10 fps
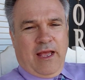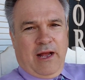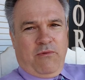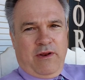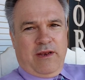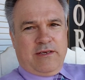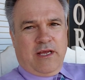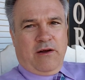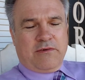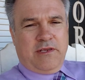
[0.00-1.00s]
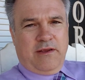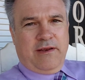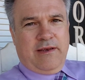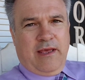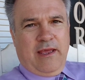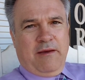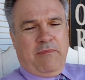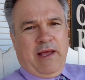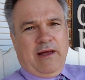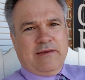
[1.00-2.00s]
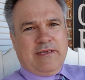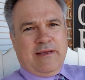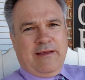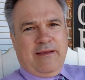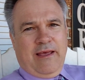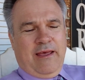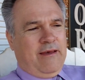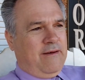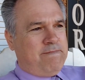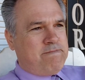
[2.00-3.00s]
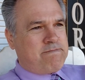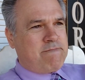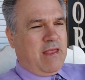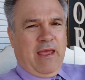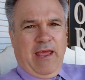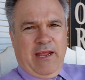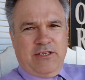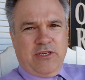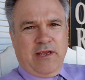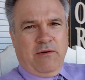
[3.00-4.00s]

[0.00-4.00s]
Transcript: wanted to talk to you today about aging.